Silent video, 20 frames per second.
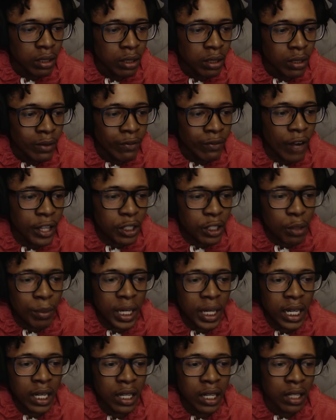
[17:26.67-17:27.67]
Fuck you
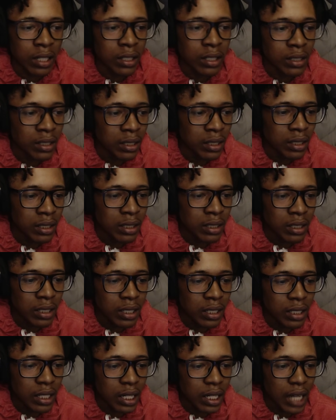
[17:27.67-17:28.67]
mean?
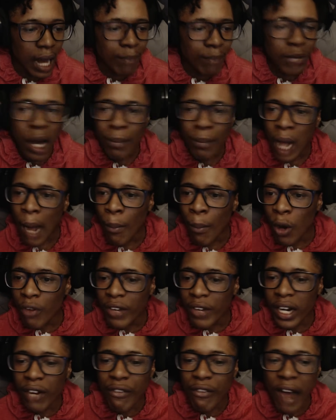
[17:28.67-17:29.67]
I'm over
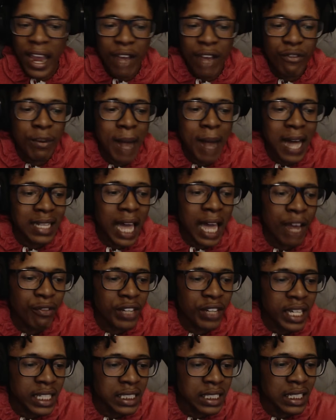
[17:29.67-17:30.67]
here fighting for my life
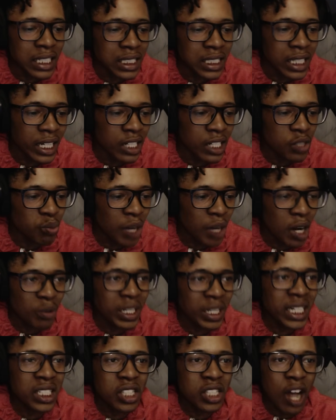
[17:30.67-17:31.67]
against these niggas, bro.
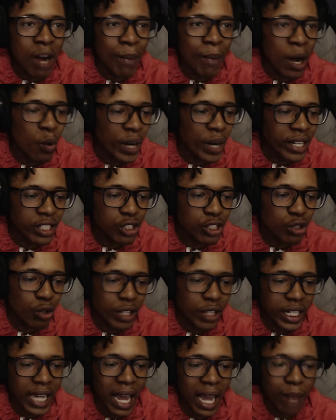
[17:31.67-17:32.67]
Niggas talking about where the
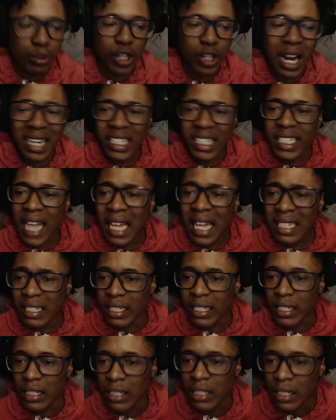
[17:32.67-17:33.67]
story at. I'm trying to tell
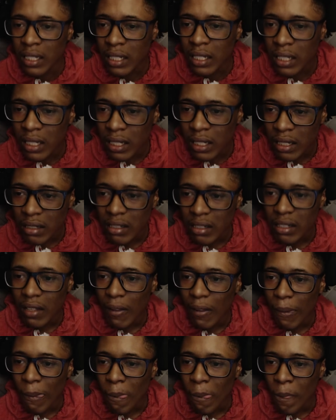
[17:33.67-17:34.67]
it.
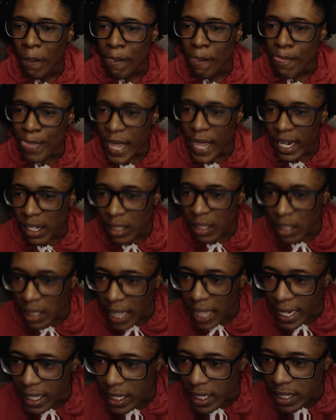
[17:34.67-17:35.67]
Nigga look
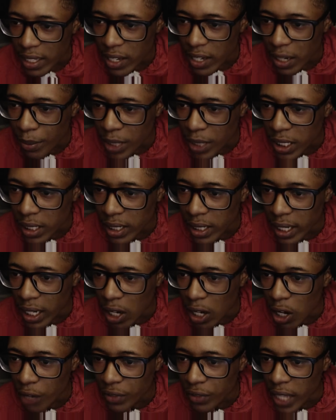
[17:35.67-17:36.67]
like the cinnamon
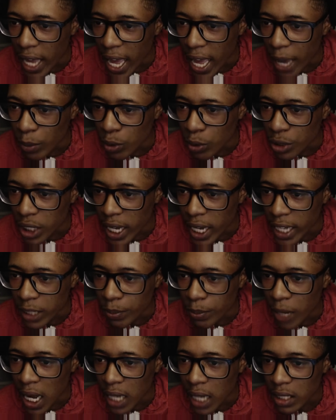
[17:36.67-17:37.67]
stick off the Apple Jacks
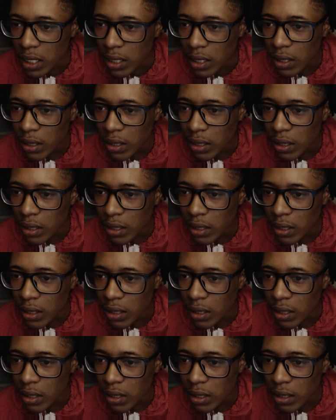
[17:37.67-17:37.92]
box.